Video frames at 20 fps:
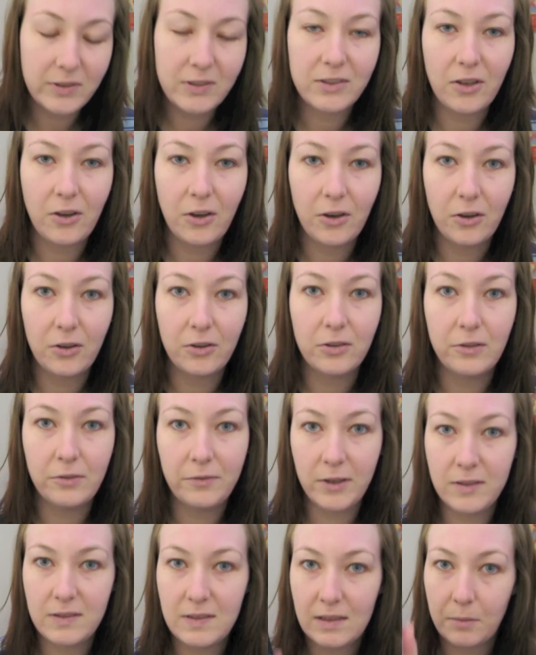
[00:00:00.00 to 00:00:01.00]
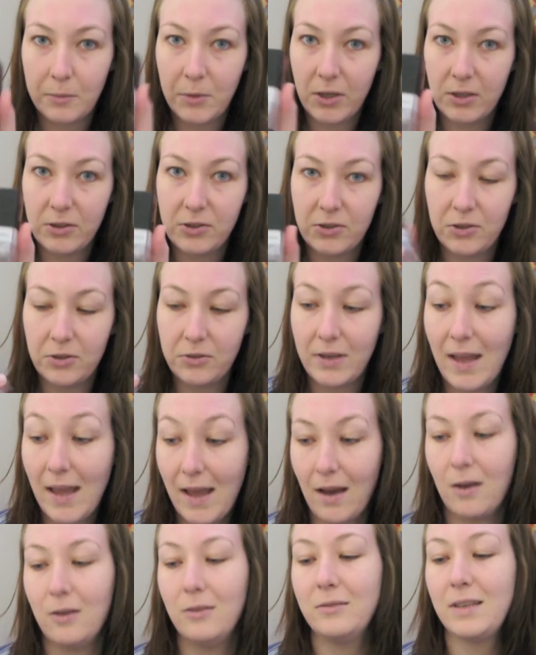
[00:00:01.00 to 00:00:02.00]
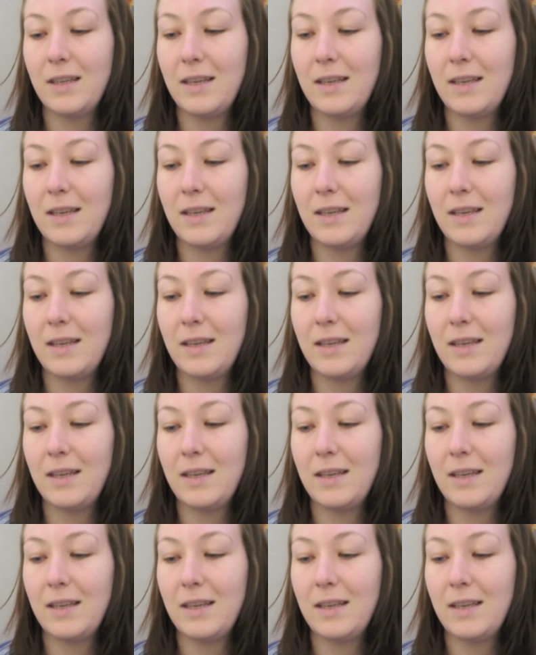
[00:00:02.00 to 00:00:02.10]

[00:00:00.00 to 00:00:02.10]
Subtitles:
So the first thing I'm going to do now